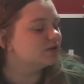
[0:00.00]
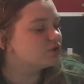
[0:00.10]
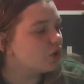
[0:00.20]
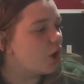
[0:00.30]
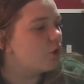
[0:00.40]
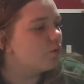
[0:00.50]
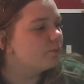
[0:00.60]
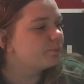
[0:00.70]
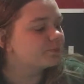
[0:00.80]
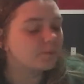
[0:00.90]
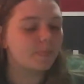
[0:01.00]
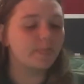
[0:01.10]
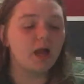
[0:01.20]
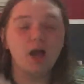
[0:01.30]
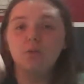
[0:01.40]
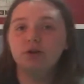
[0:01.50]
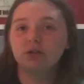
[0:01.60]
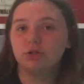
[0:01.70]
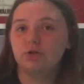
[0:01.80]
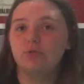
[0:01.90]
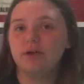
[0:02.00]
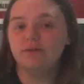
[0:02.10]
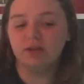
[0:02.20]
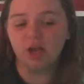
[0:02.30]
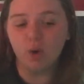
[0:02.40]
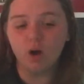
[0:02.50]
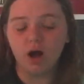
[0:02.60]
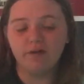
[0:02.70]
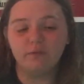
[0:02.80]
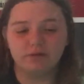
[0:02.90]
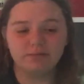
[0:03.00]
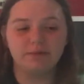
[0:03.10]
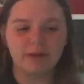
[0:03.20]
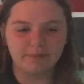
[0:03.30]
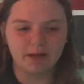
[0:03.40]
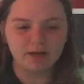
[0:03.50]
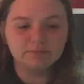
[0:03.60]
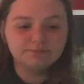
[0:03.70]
So, I wanted to do a video of what's my backpack.